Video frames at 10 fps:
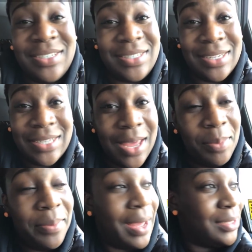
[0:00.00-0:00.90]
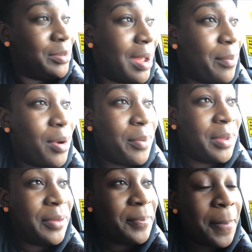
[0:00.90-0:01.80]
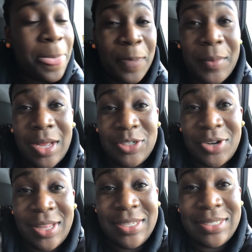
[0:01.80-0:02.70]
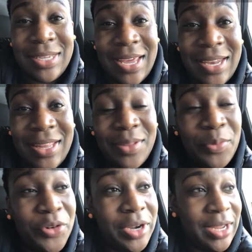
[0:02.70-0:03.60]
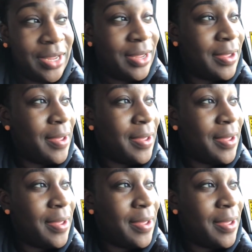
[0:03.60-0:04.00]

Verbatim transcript: just to take me back to my apartment. I'll try this again in the morning.